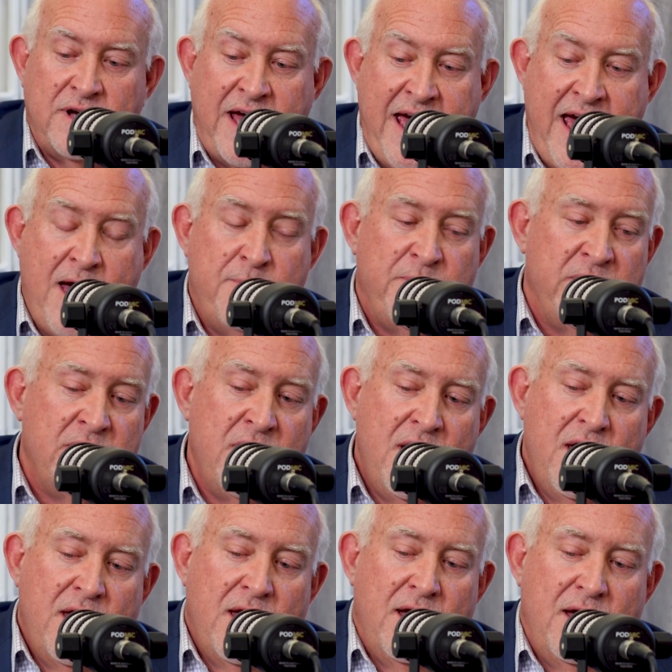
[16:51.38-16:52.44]
to happen.
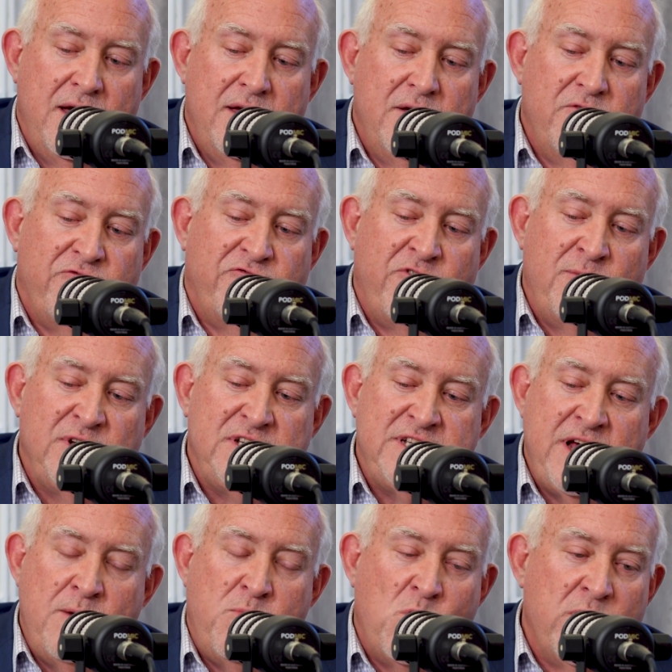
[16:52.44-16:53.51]
From a
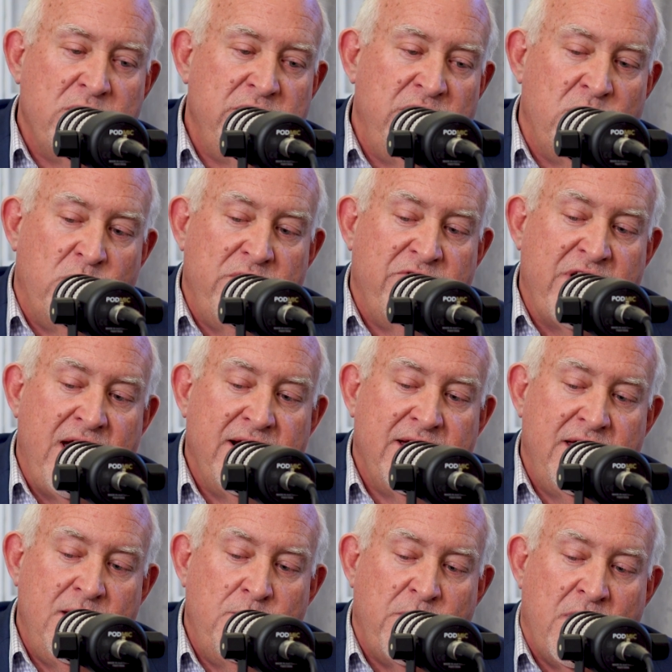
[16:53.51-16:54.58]
standpoint, we've got to
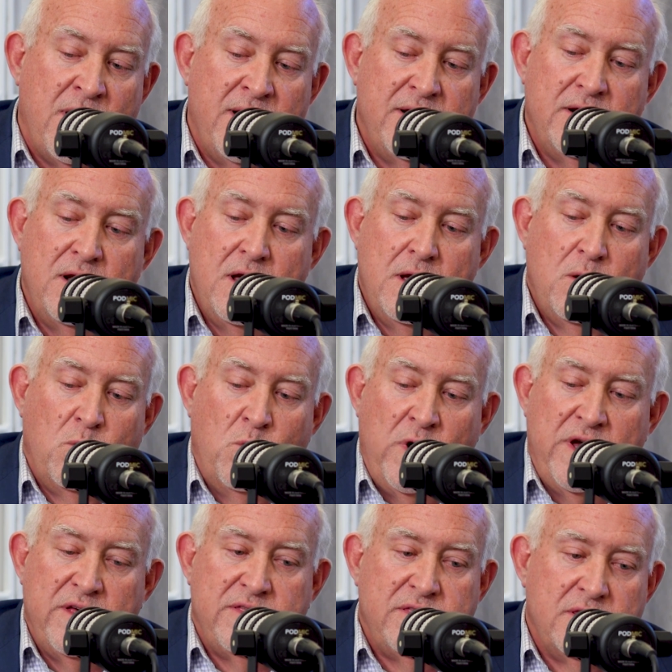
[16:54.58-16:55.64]
keep on
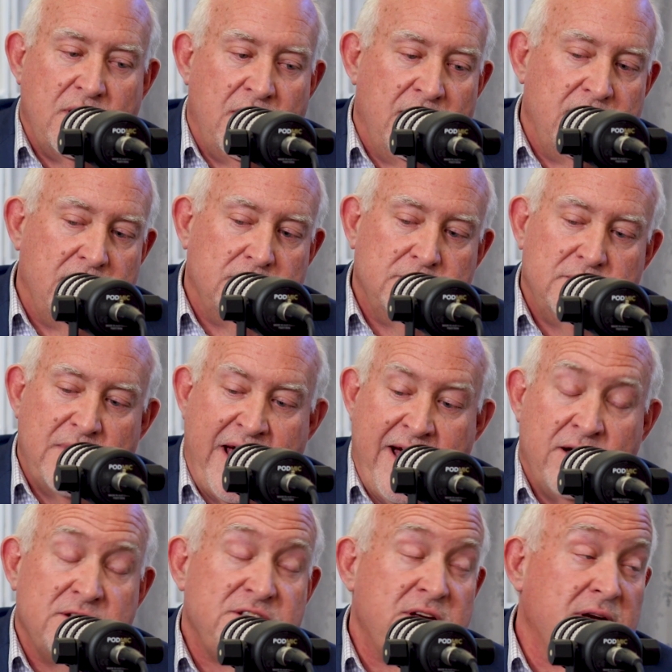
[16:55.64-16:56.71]
with
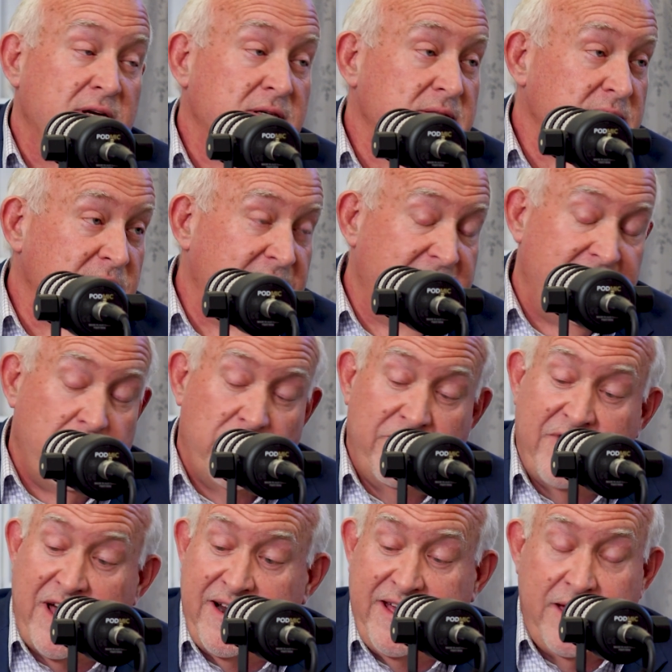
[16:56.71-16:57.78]
housing.
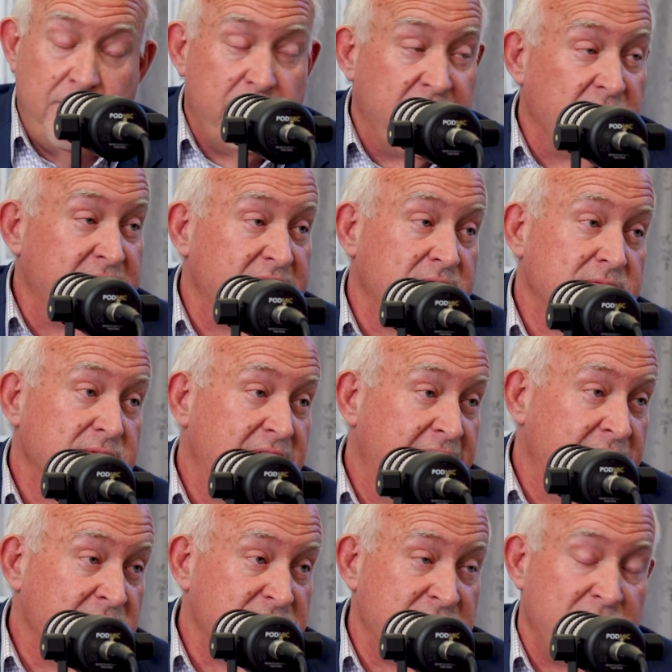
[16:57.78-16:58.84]
We've got to keep building
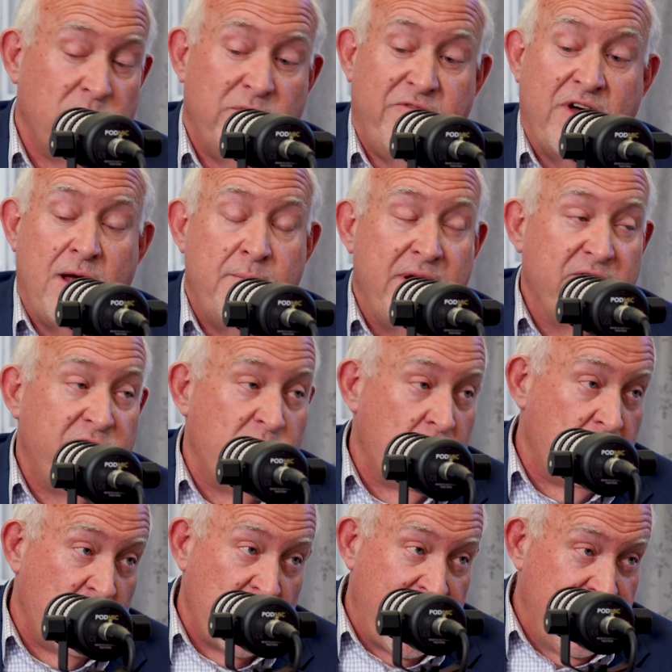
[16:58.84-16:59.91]
housing. We've got to make
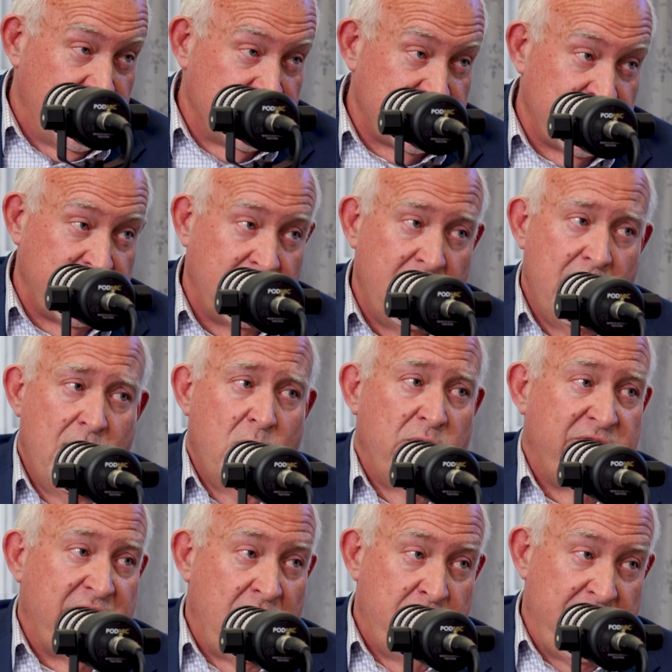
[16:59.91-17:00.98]
affordable housing.
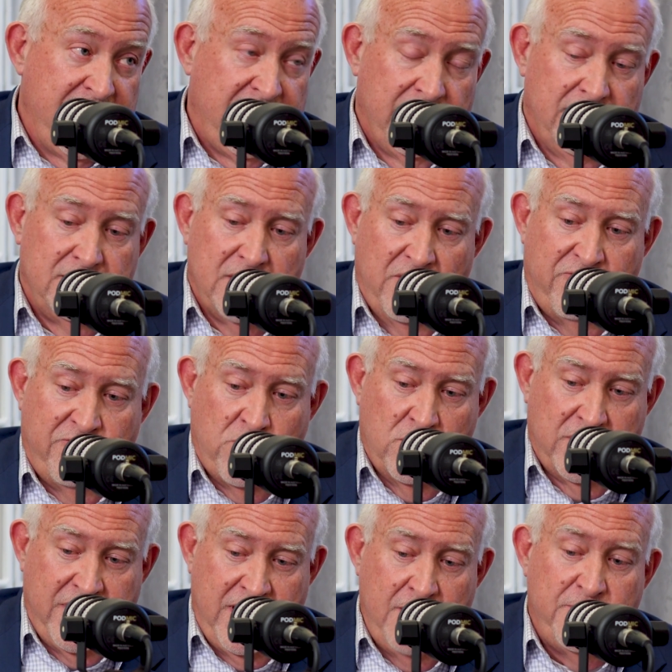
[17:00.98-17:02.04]
We've got to make it
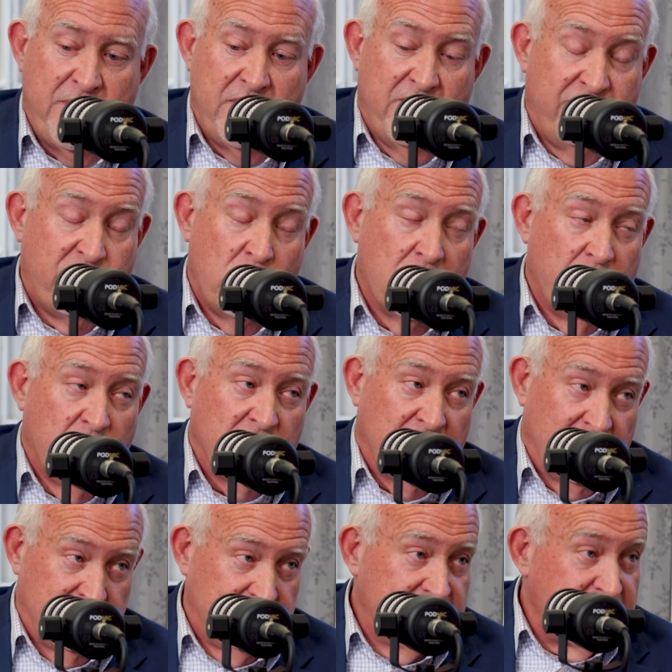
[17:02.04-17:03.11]
keep it
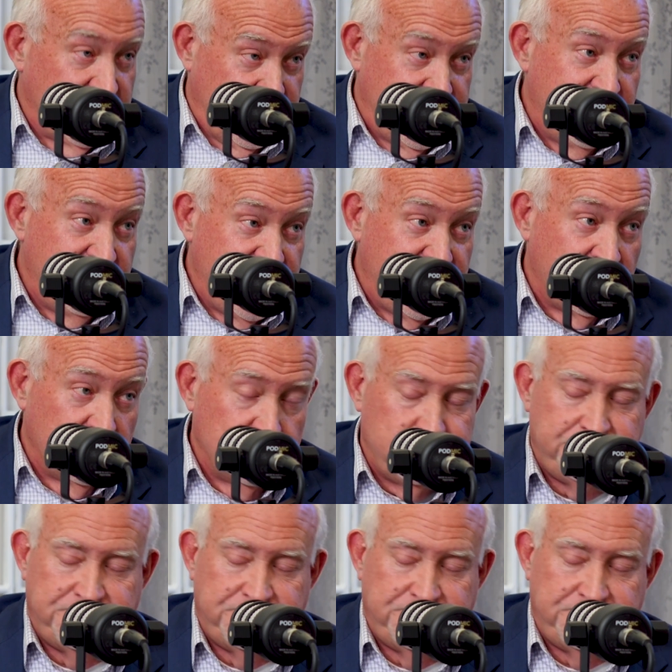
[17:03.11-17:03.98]
affordable to live here.